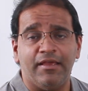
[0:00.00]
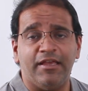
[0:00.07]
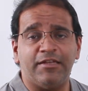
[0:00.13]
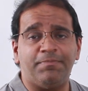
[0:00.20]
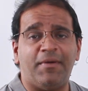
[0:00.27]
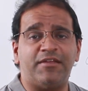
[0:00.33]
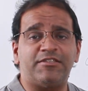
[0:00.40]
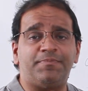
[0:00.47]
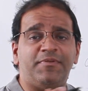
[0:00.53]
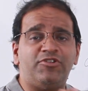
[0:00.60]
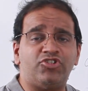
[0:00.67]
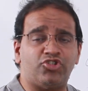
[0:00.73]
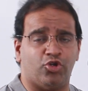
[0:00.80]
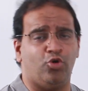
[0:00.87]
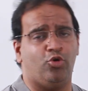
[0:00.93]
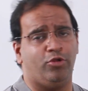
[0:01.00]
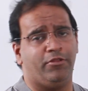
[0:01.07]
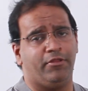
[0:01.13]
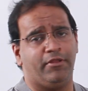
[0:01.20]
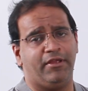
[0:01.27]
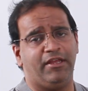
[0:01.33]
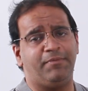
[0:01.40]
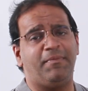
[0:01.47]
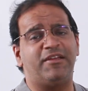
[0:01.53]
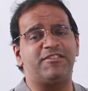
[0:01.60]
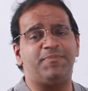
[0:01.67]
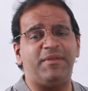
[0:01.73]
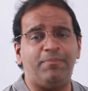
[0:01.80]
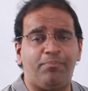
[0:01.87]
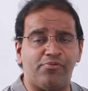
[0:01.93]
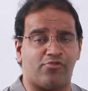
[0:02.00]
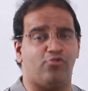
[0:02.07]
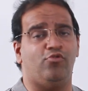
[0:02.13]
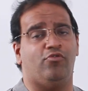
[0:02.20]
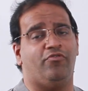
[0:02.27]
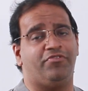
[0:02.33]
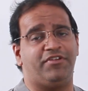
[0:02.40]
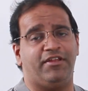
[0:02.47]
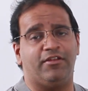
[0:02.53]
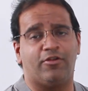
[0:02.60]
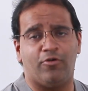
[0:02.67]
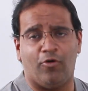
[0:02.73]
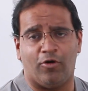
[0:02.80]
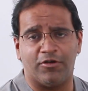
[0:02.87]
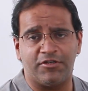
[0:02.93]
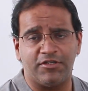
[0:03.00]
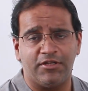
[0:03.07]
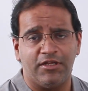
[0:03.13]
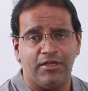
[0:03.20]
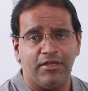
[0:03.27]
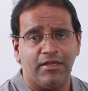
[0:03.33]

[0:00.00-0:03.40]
it must be shown, it must be proved in court